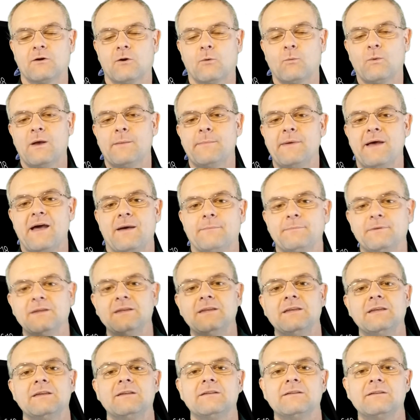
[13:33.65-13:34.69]
or a web
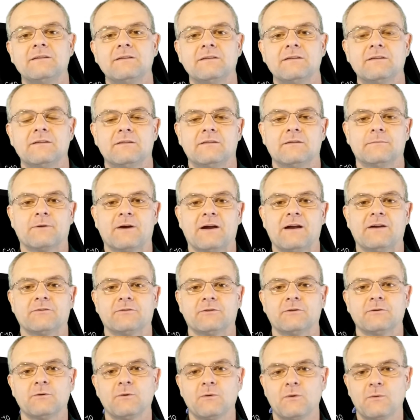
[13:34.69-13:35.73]
app in the
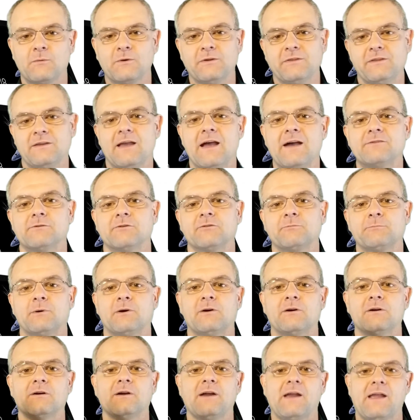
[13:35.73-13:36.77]
browser with the address
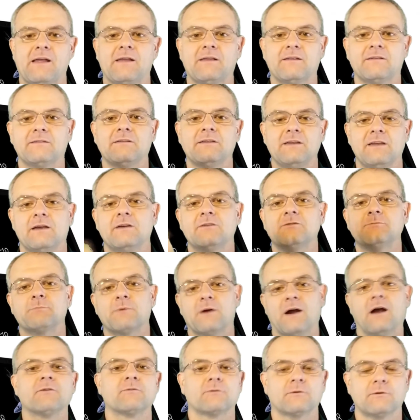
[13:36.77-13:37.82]
bar and the
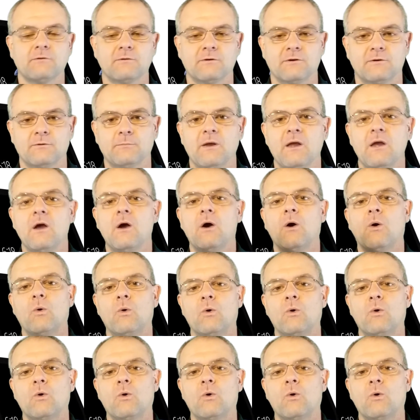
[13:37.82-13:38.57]
Edge browser Chrome,